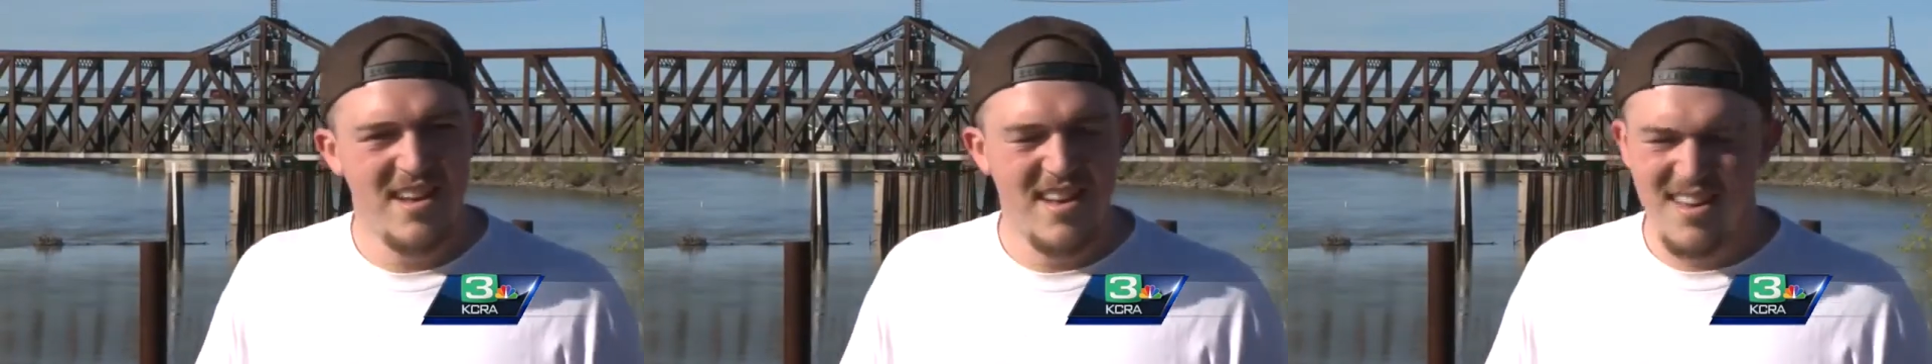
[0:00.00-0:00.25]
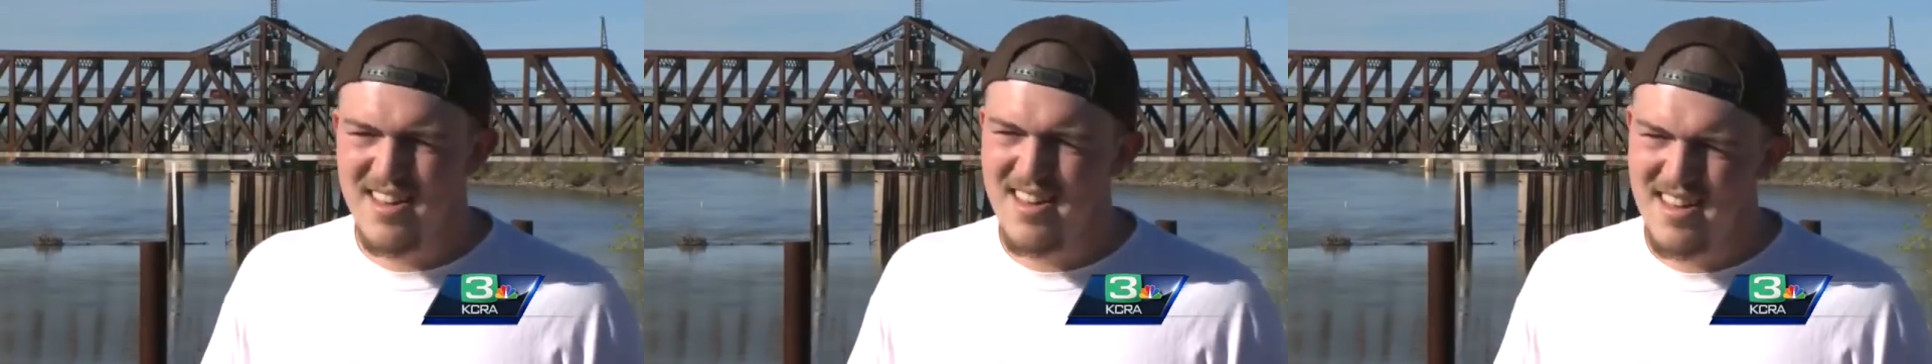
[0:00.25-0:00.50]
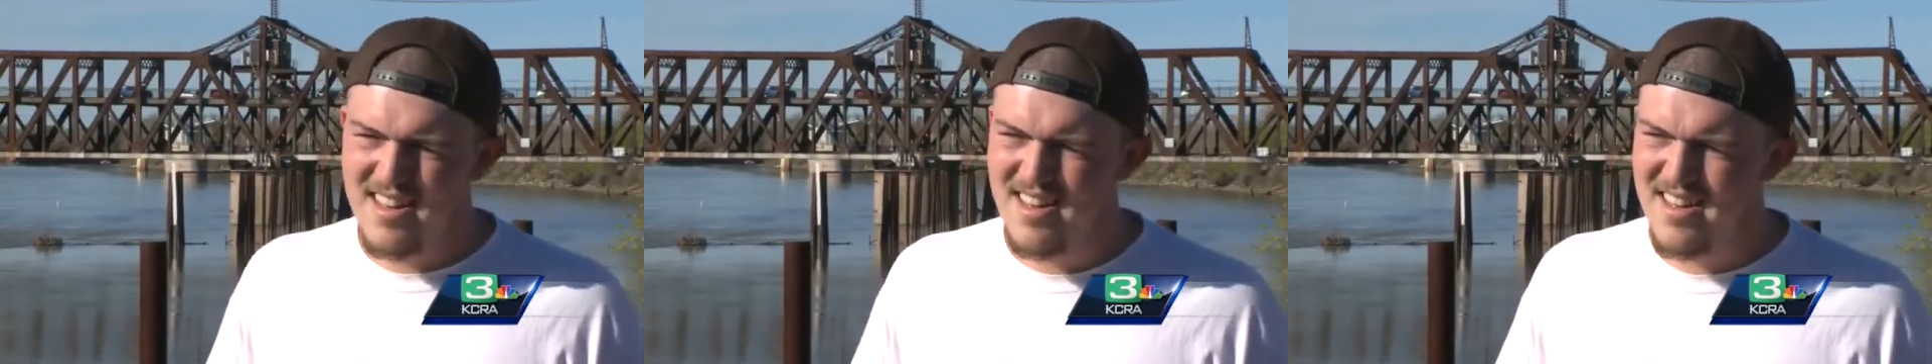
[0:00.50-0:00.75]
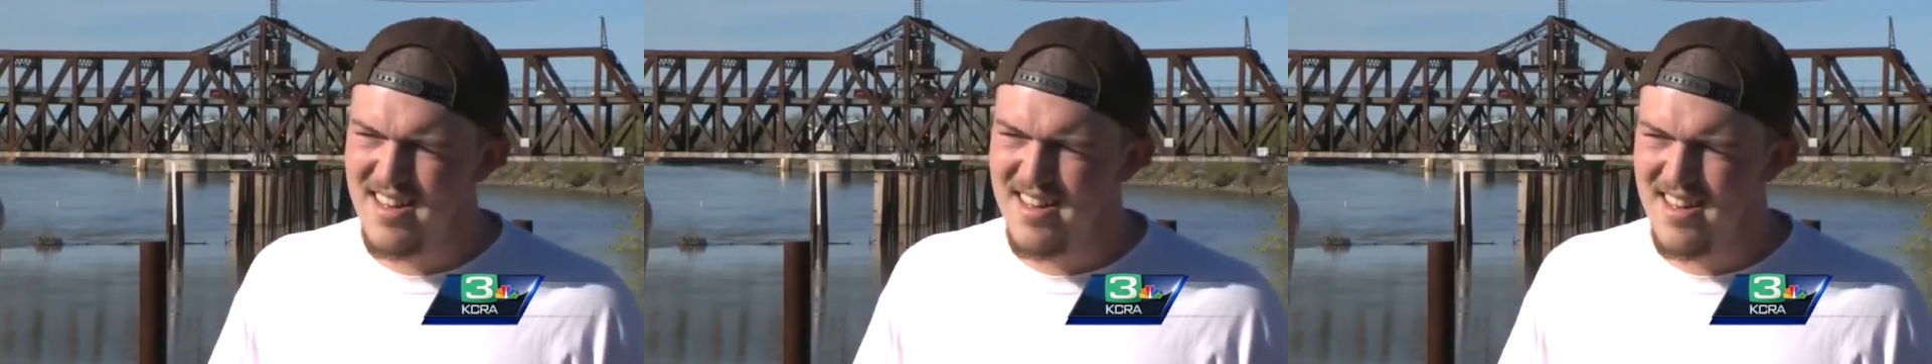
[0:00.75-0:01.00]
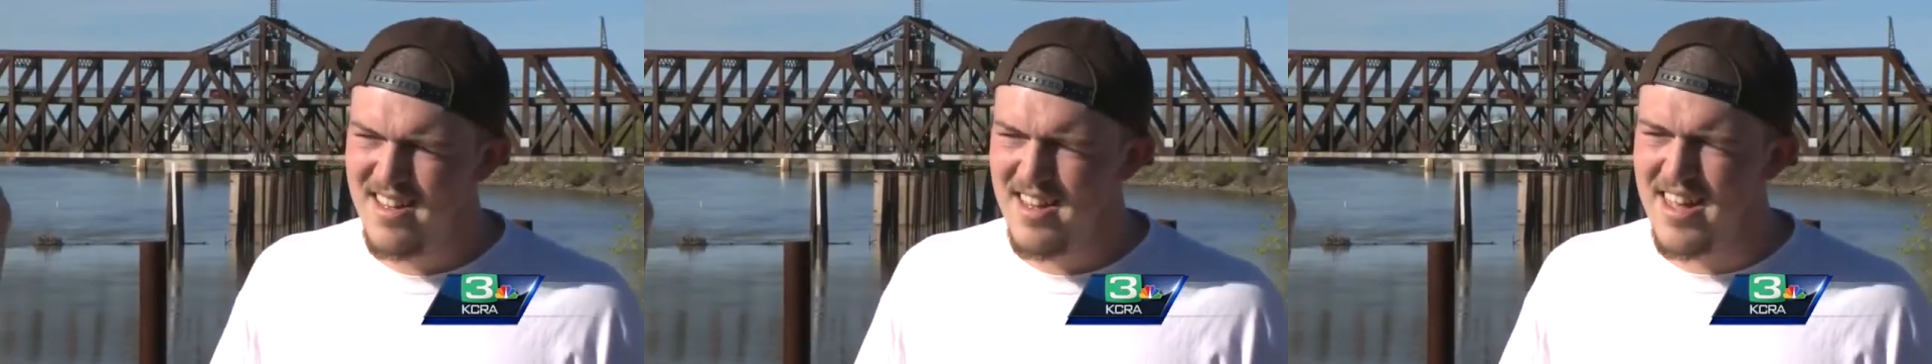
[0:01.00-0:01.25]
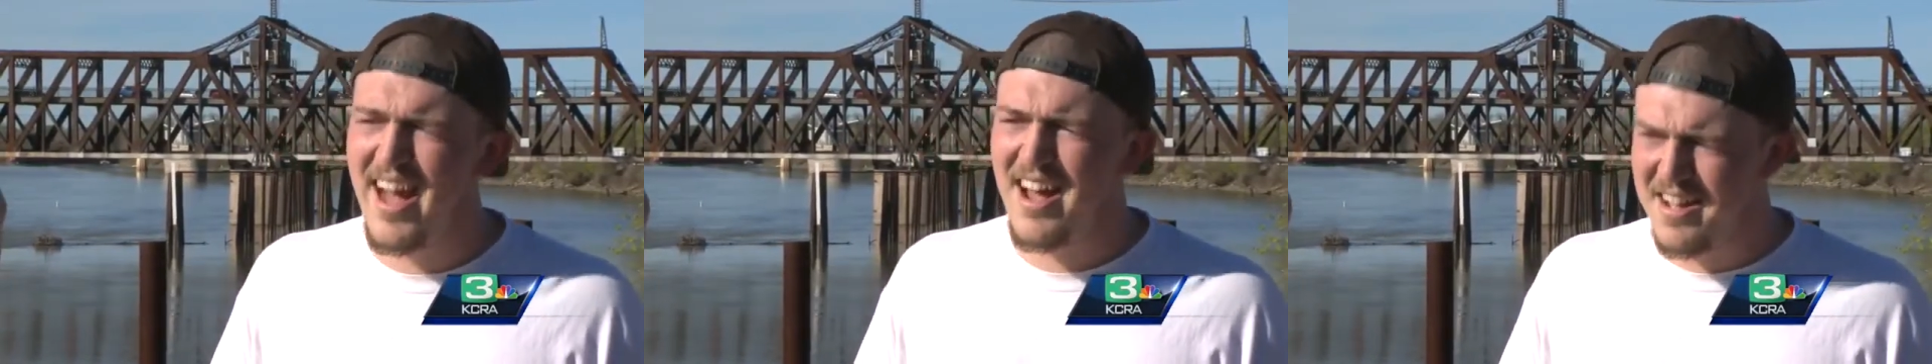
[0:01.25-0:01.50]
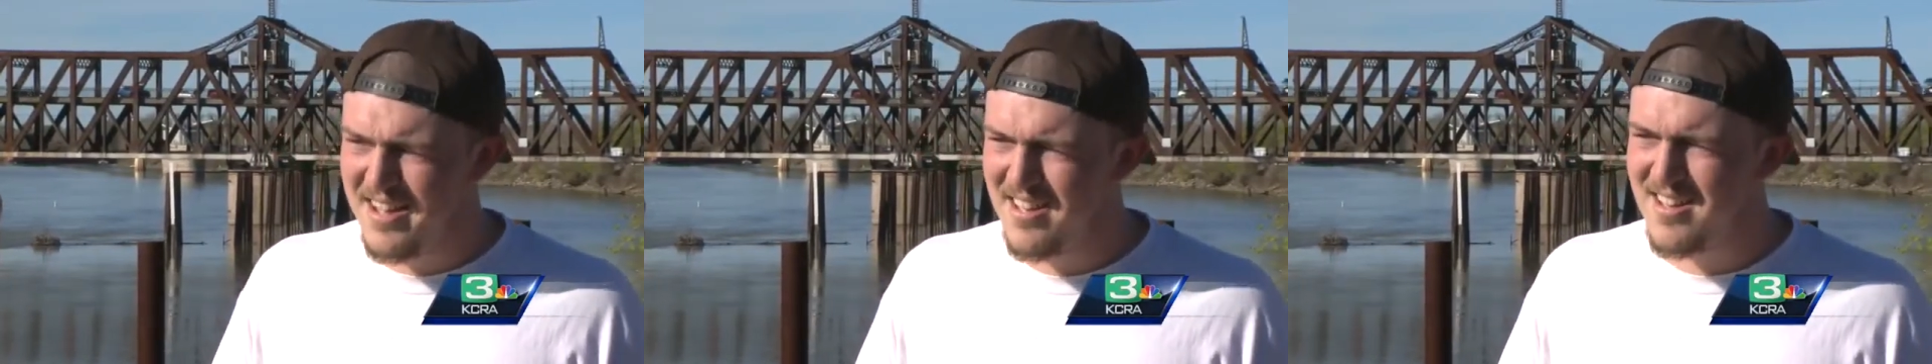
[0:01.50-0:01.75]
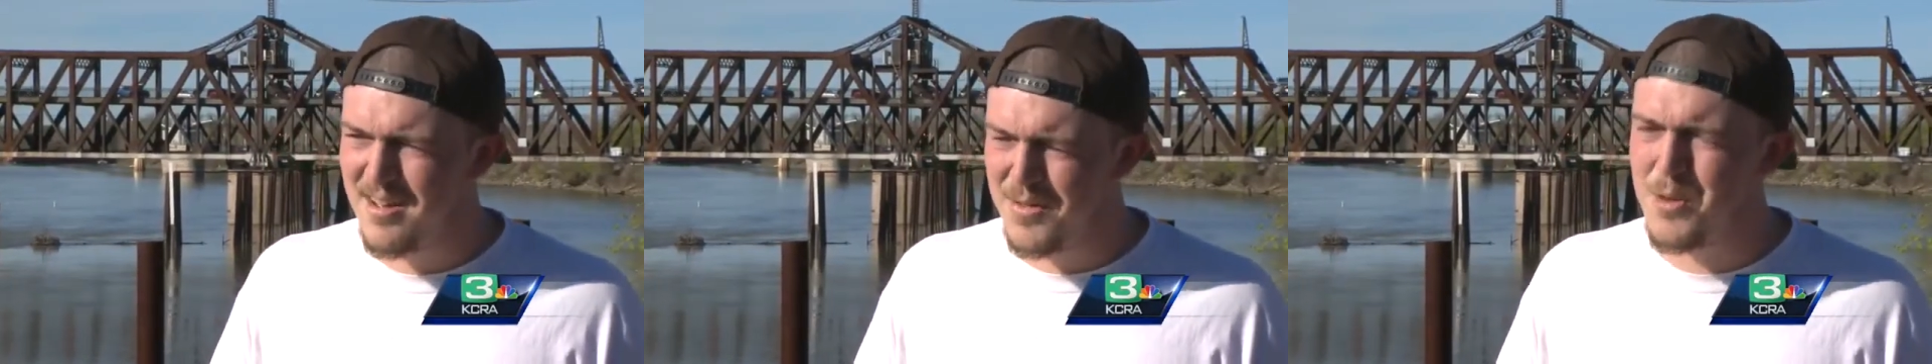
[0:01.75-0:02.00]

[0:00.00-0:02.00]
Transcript: You almost been hit? Yeah, cut